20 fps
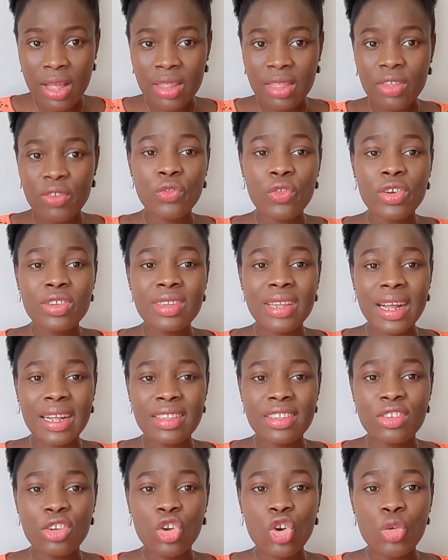The first
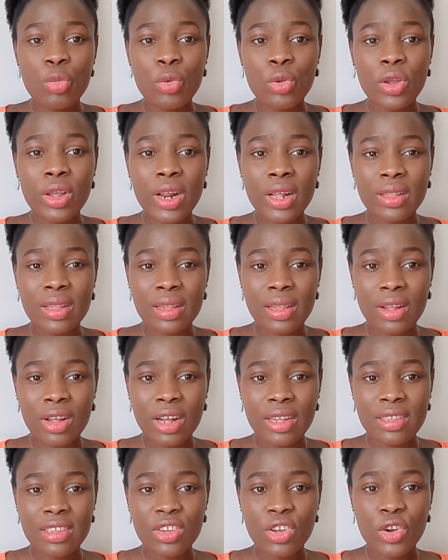category we're looking at are the
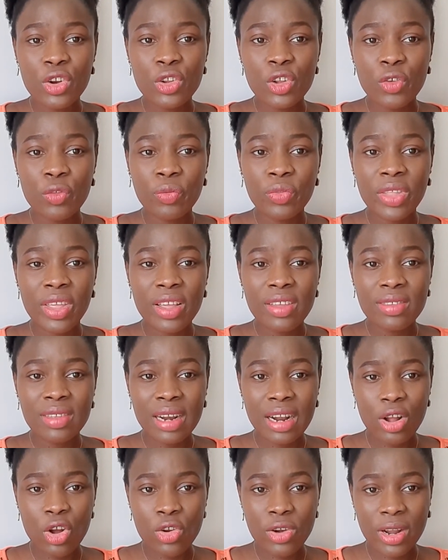category of things that
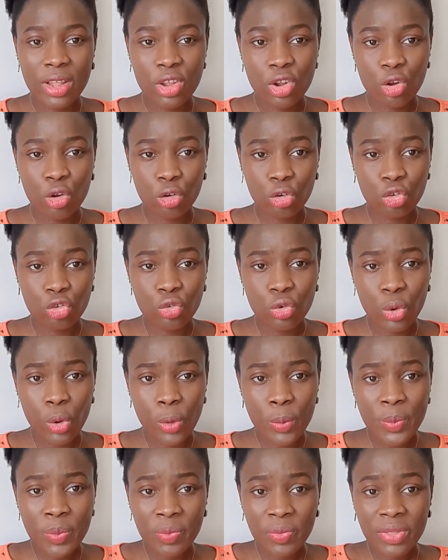are under your
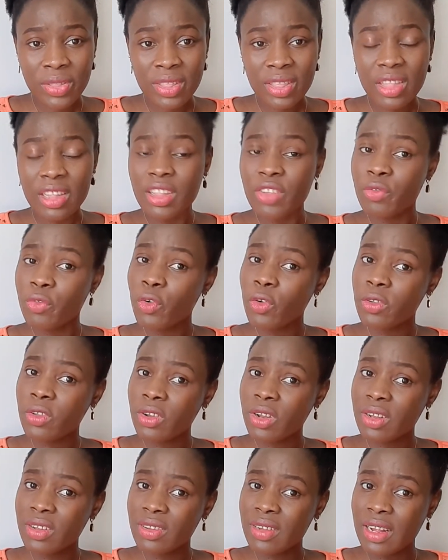control. And the first
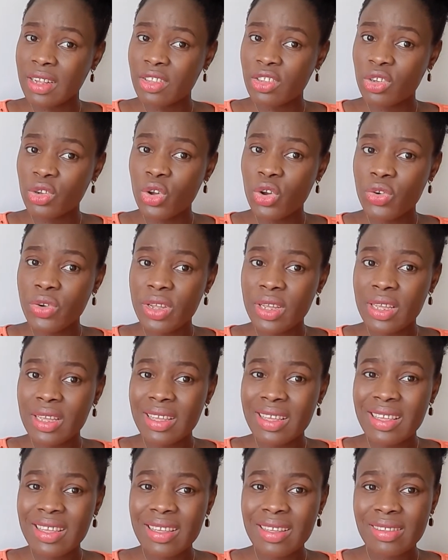category
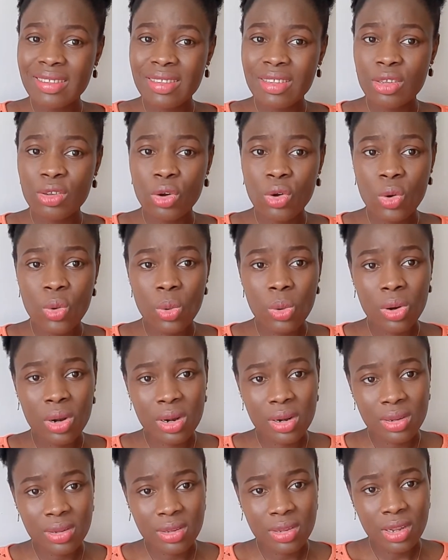is your
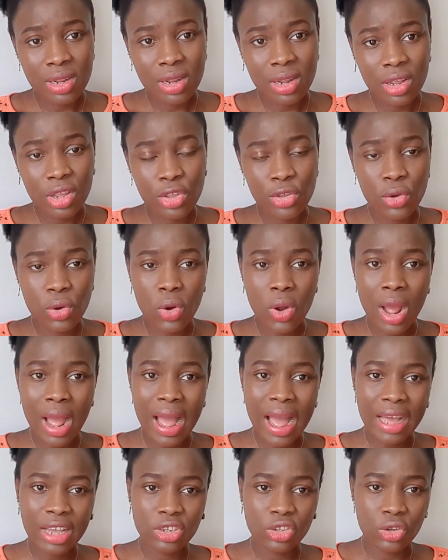words, your
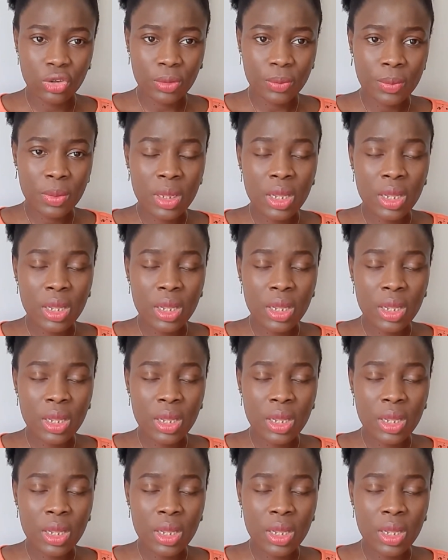action.